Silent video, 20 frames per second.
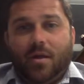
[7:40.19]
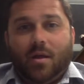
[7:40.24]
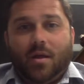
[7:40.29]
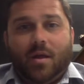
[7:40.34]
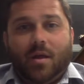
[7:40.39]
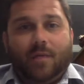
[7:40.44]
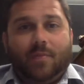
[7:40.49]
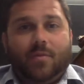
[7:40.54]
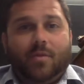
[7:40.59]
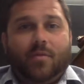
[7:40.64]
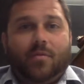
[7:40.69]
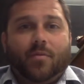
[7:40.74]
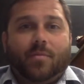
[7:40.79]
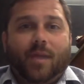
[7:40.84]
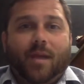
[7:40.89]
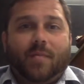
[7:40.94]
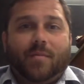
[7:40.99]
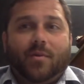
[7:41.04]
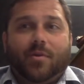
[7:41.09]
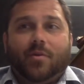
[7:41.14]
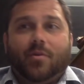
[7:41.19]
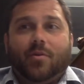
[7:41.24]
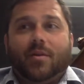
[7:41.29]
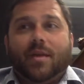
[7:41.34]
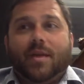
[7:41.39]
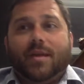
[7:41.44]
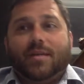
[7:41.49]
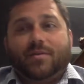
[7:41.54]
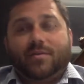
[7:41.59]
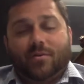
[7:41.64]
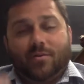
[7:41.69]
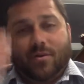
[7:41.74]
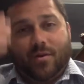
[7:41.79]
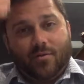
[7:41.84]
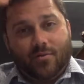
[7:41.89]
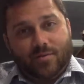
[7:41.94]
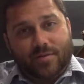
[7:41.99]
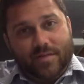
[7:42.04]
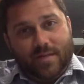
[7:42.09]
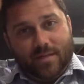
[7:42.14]
The Miami Hurricanes are
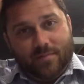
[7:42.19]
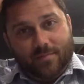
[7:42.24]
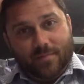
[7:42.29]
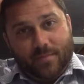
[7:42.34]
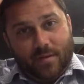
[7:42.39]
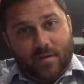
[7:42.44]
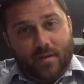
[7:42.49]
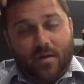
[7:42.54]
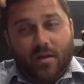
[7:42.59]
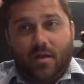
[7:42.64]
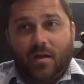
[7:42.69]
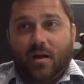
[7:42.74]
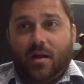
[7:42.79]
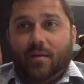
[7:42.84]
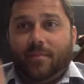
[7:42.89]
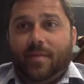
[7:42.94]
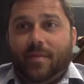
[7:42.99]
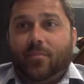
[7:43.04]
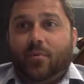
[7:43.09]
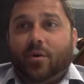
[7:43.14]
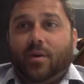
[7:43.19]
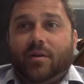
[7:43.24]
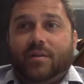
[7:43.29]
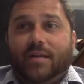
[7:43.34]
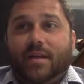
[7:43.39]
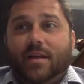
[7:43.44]
another team that we're going to